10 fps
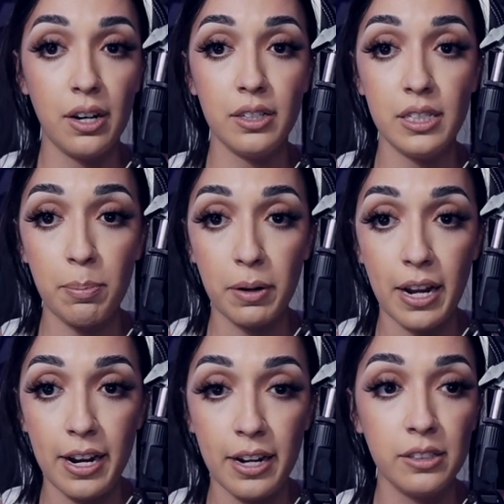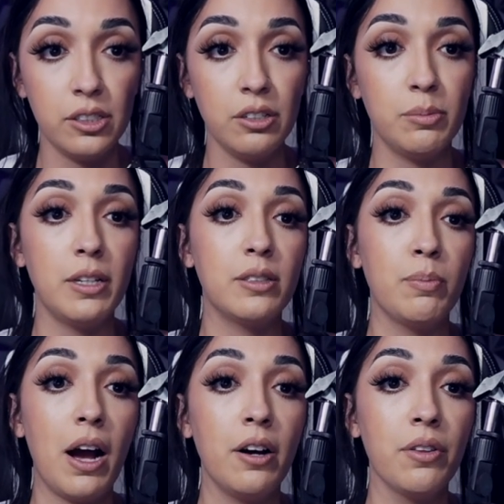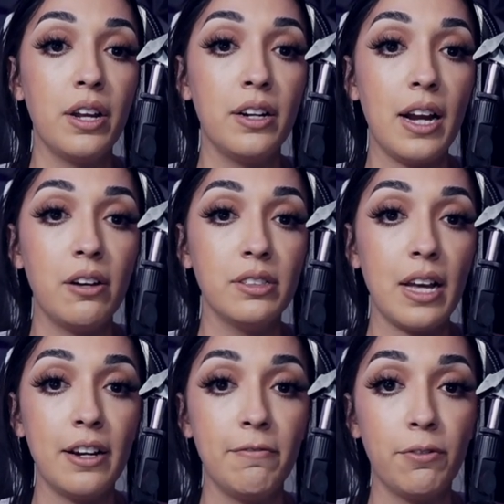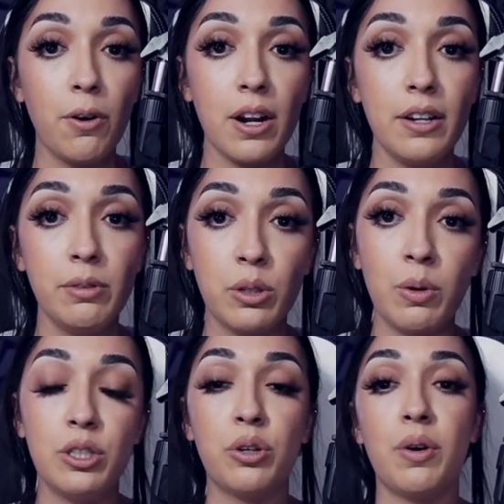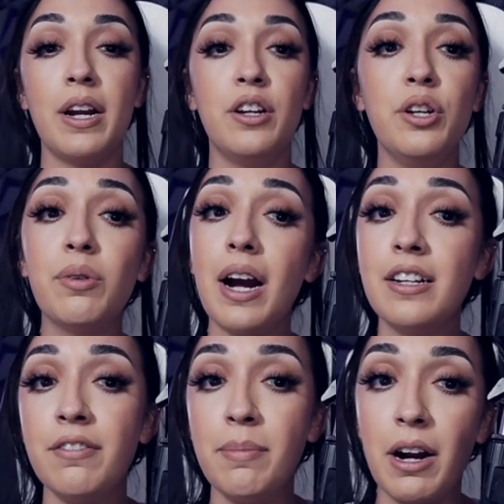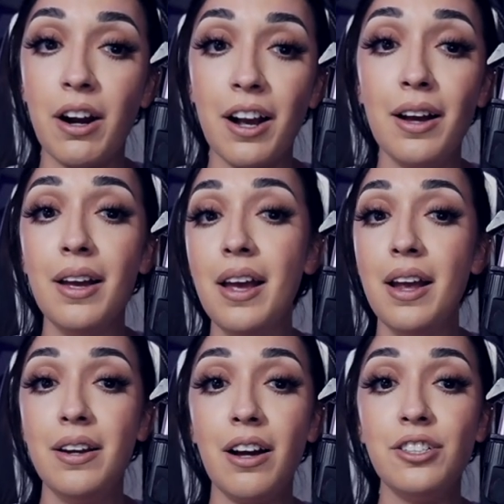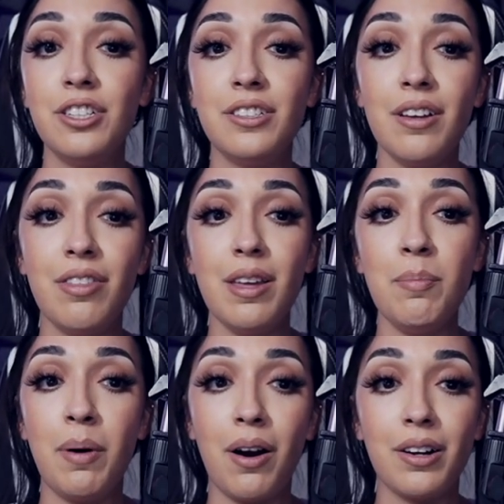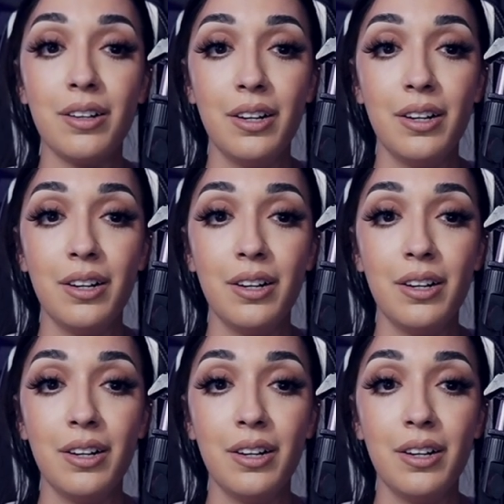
deprecating smile, then announced that in Florida, he was going to create a new kind of America, not just a theme park.